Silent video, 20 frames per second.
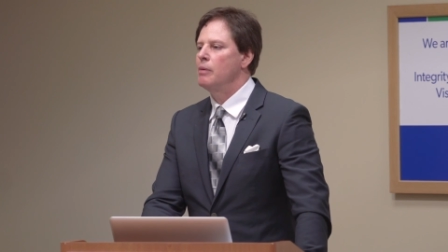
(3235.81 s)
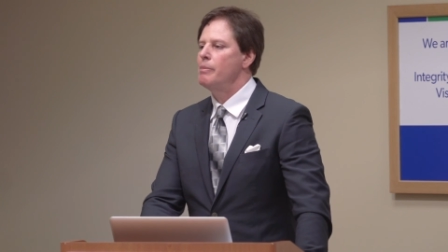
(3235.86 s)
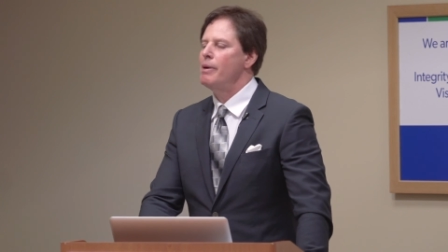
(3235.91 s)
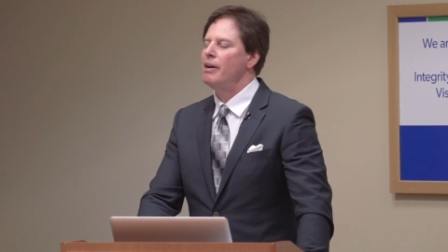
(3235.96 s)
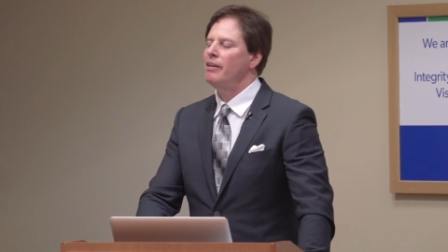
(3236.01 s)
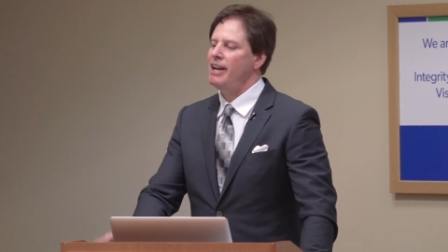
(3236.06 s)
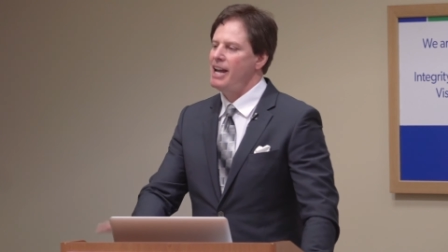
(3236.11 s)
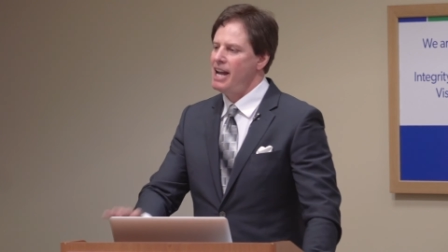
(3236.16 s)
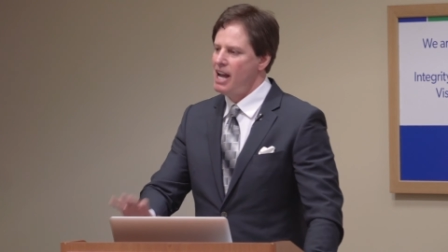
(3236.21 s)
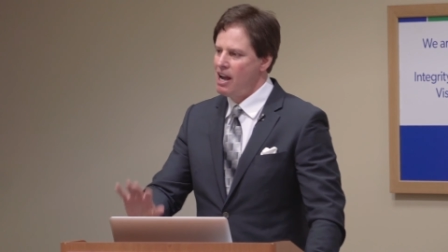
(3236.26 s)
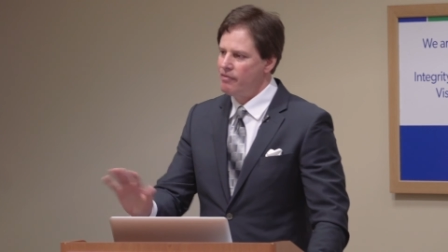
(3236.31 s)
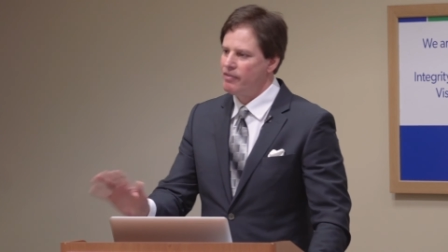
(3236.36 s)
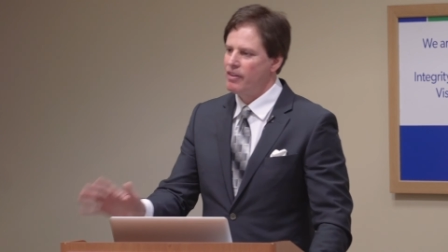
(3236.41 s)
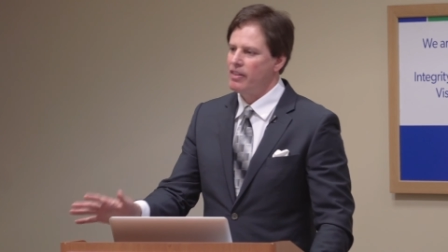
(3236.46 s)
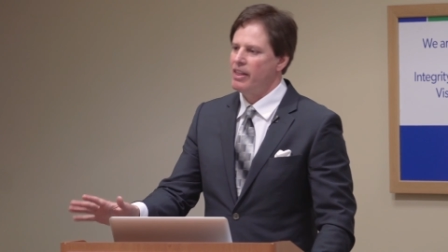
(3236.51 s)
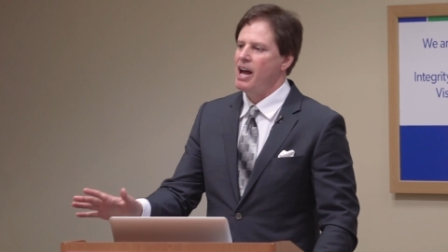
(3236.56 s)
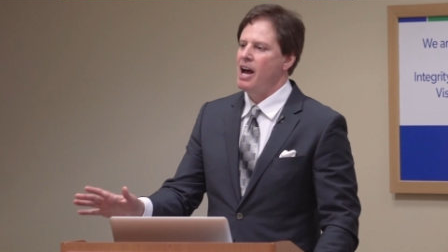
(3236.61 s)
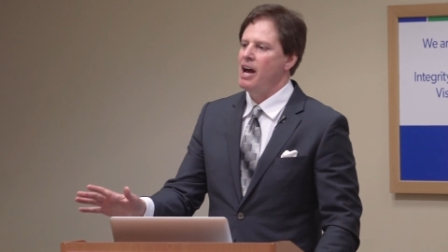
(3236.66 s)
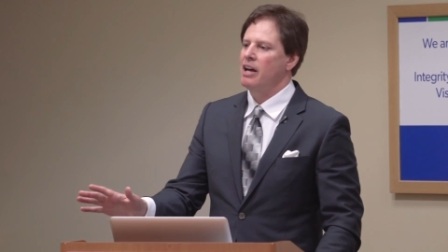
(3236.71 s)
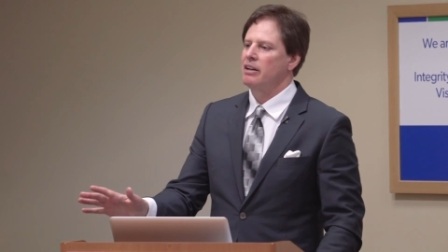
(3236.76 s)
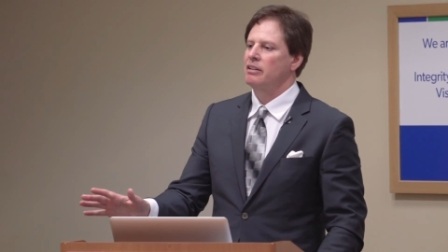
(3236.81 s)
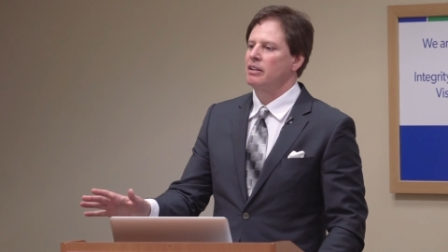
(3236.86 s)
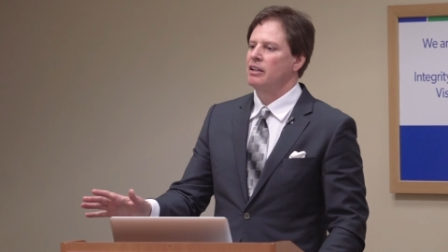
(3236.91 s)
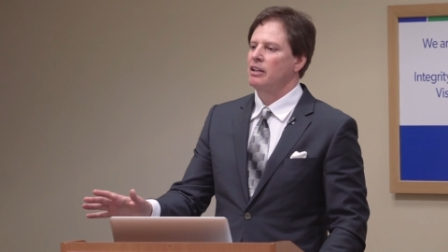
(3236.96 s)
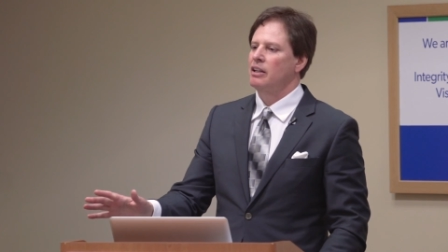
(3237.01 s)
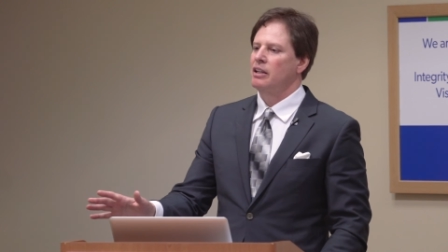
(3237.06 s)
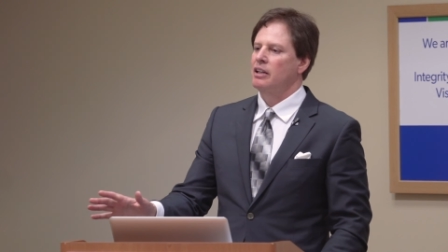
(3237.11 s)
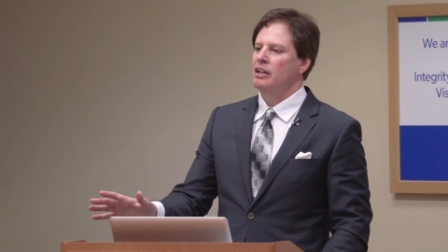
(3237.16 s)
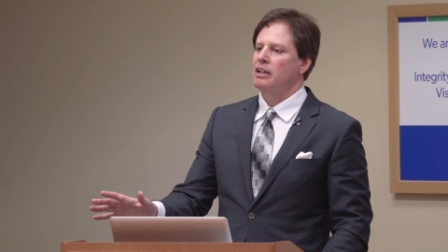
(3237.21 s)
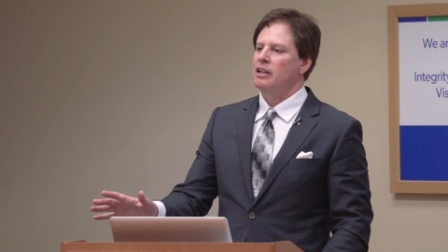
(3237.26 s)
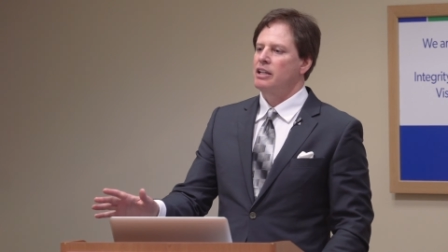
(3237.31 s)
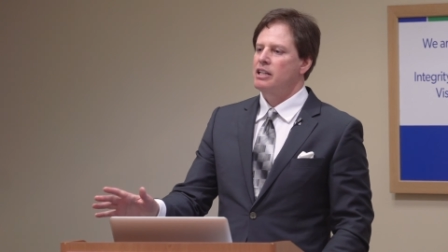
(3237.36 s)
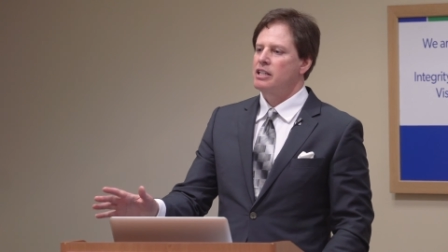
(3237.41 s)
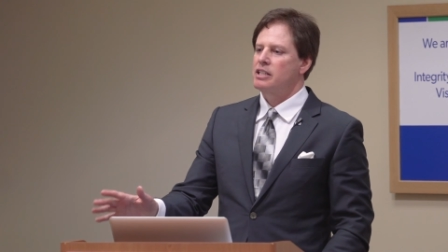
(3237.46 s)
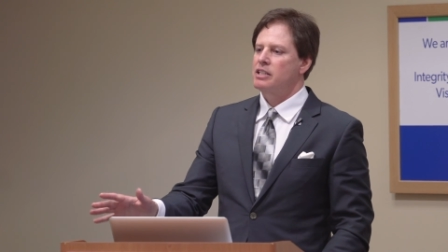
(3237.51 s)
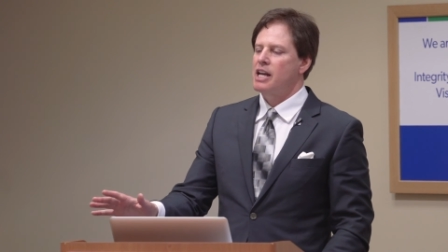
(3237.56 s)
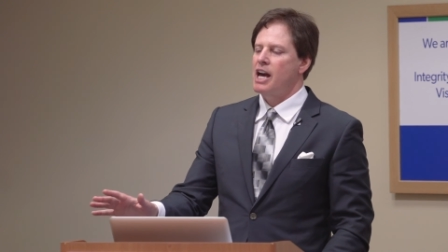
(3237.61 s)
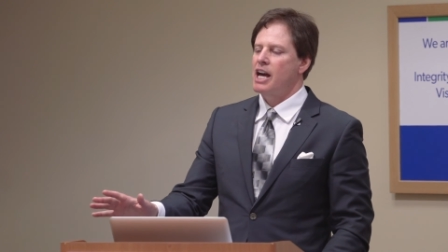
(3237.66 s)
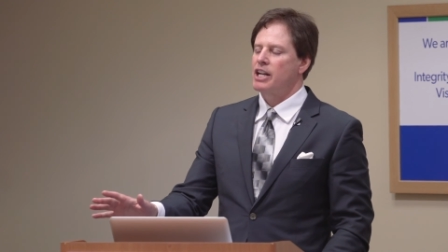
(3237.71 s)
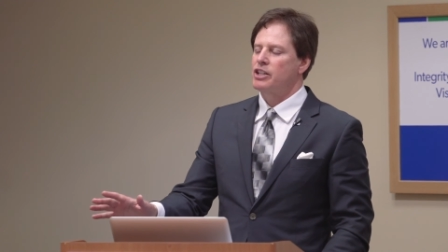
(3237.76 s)
About half of that
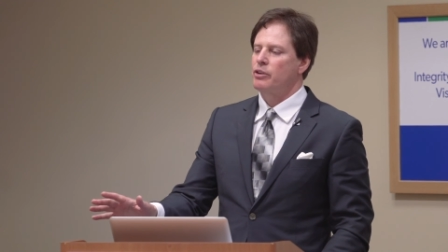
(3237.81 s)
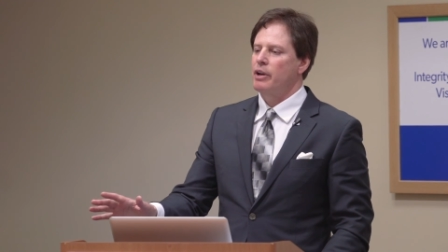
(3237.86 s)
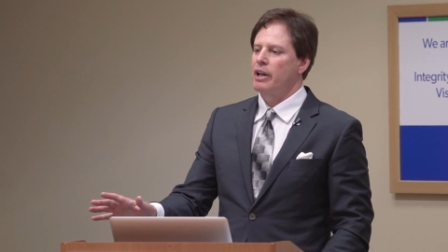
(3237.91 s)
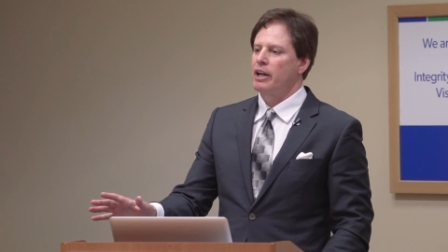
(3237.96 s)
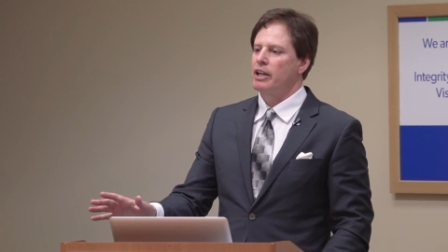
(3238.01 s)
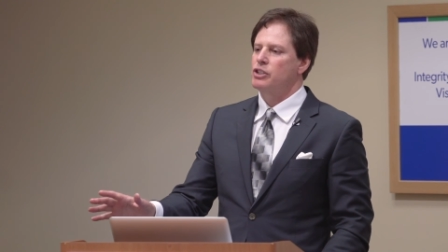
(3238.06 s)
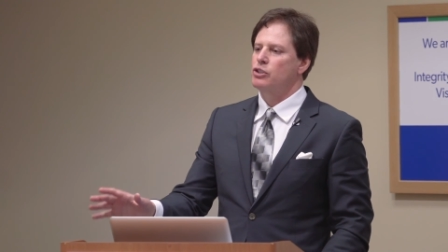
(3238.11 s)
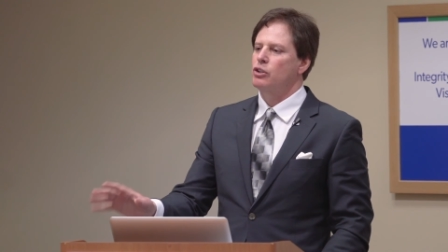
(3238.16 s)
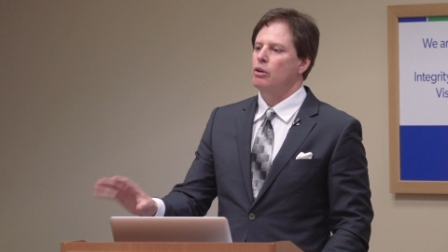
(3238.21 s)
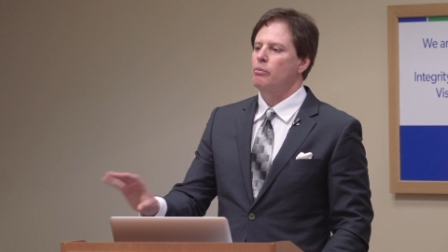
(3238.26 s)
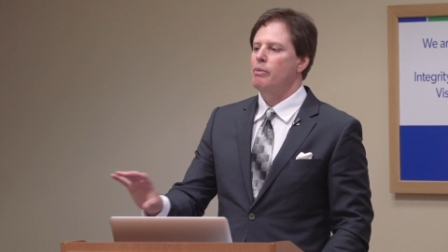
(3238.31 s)
is saturated,